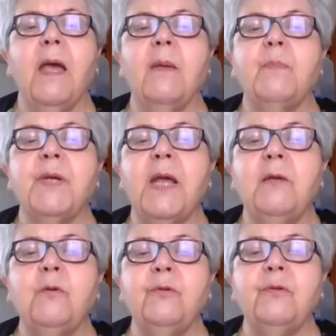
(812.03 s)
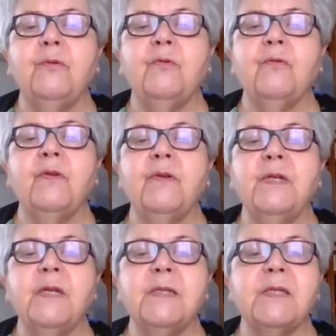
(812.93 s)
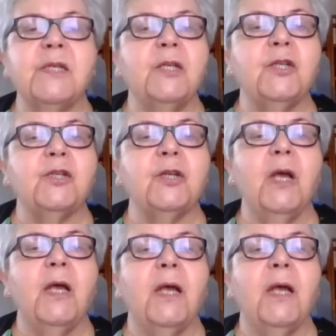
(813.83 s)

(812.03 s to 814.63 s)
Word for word: a prelude to the renunciation